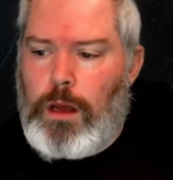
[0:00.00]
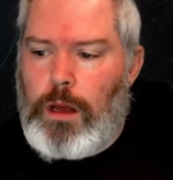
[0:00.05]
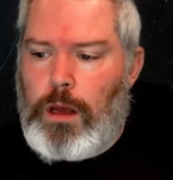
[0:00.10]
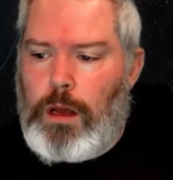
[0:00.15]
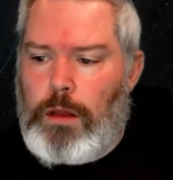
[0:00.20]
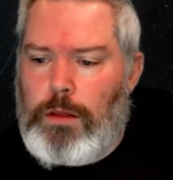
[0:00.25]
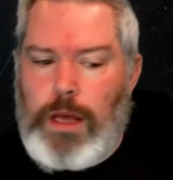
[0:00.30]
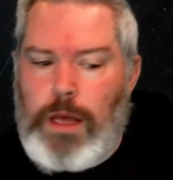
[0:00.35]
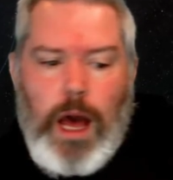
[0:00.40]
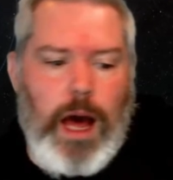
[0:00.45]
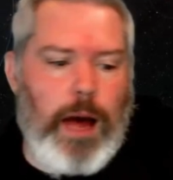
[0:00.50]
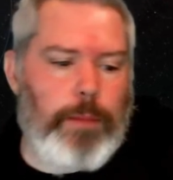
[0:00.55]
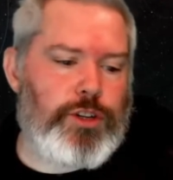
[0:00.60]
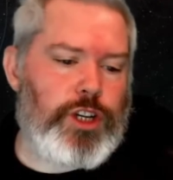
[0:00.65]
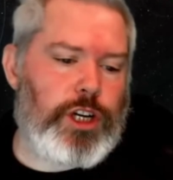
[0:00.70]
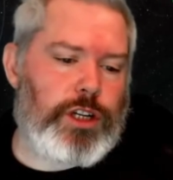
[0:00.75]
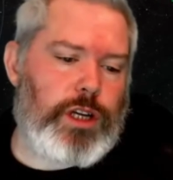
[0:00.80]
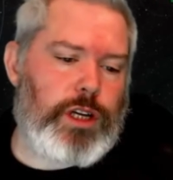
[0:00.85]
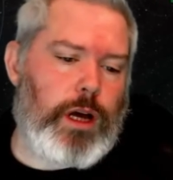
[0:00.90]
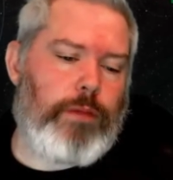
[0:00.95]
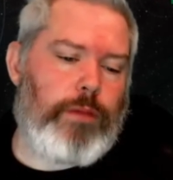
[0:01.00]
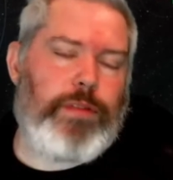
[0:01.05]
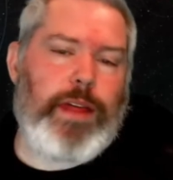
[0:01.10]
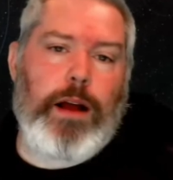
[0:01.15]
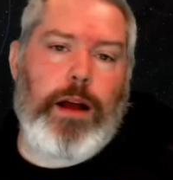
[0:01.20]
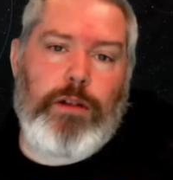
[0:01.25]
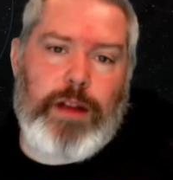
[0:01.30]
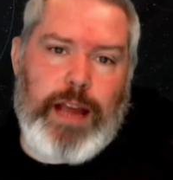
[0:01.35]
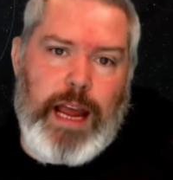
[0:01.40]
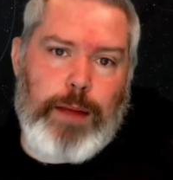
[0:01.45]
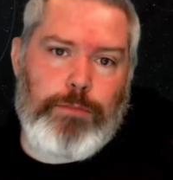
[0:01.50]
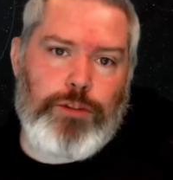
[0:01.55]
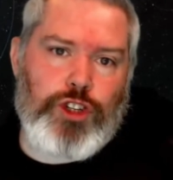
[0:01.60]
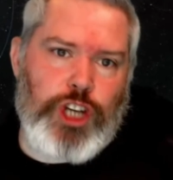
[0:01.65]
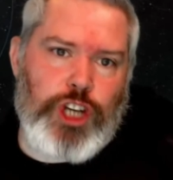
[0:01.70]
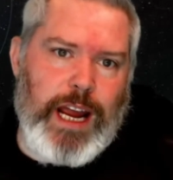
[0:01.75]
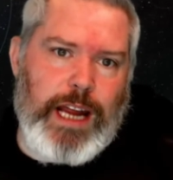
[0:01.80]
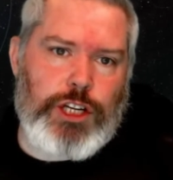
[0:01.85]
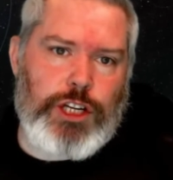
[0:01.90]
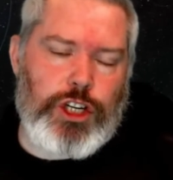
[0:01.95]
The object of their game
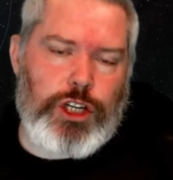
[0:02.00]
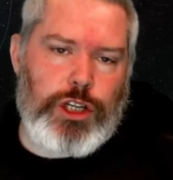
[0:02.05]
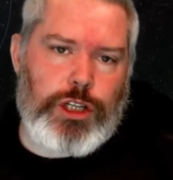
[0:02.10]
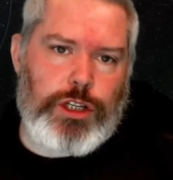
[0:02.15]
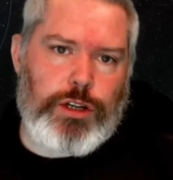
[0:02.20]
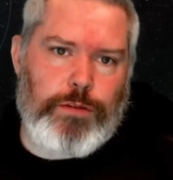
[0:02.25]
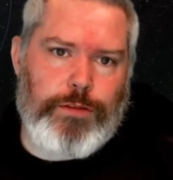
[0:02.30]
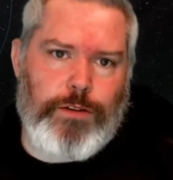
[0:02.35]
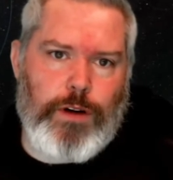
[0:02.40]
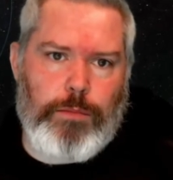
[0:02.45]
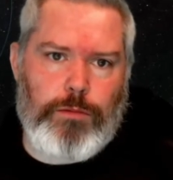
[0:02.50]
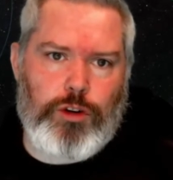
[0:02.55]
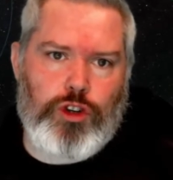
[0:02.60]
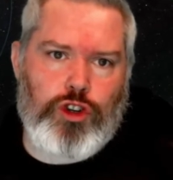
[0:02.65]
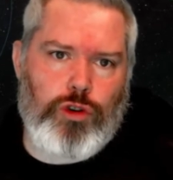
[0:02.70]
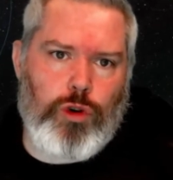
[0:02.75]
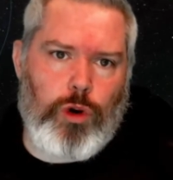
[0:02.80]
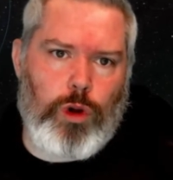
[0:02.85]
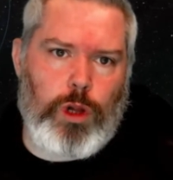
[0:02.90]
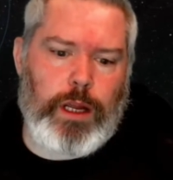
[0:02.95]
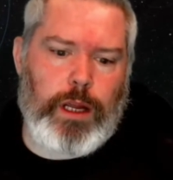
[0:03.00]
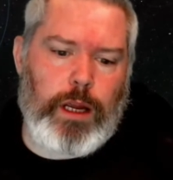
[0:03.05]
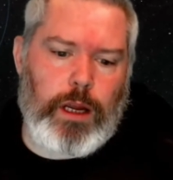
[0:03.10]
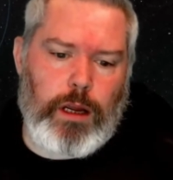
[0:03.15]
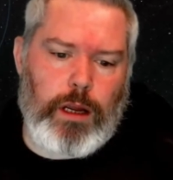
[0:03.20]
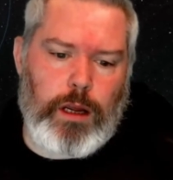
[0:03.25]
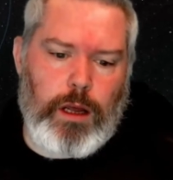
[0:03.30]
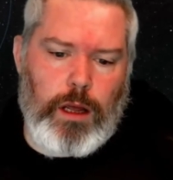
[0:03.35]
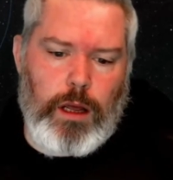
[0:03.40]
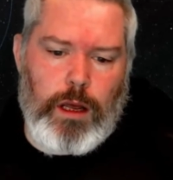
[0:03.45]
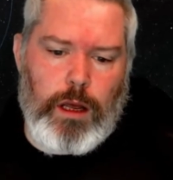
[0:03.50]
changes from trolling,